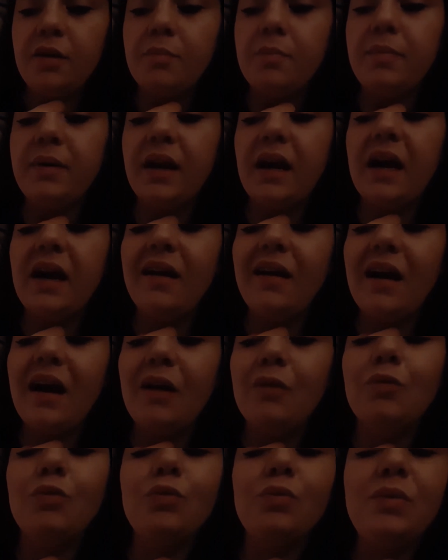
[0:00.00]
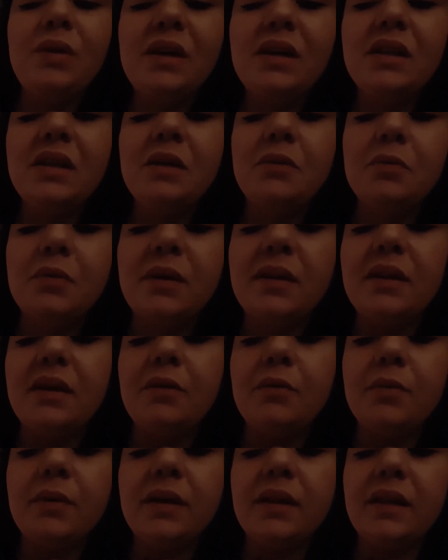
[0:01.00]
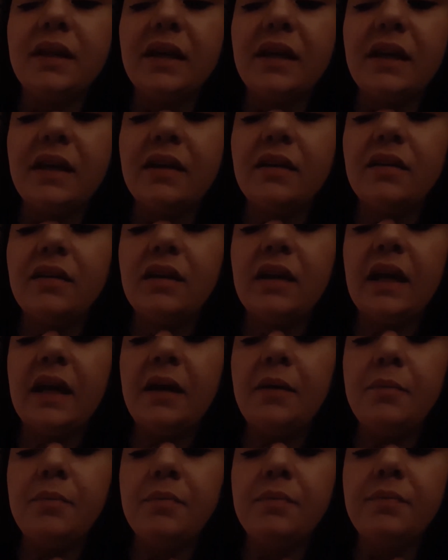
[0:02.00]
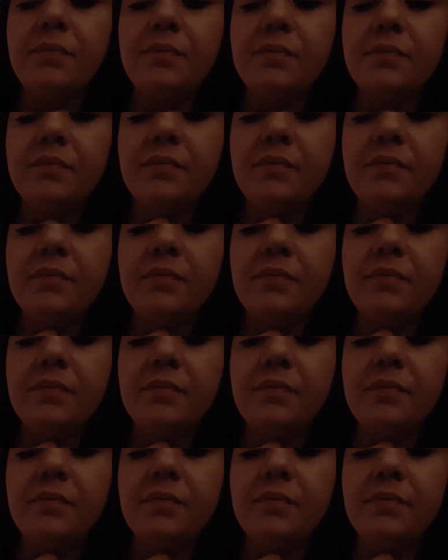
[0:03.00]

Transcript: But I really, really, really am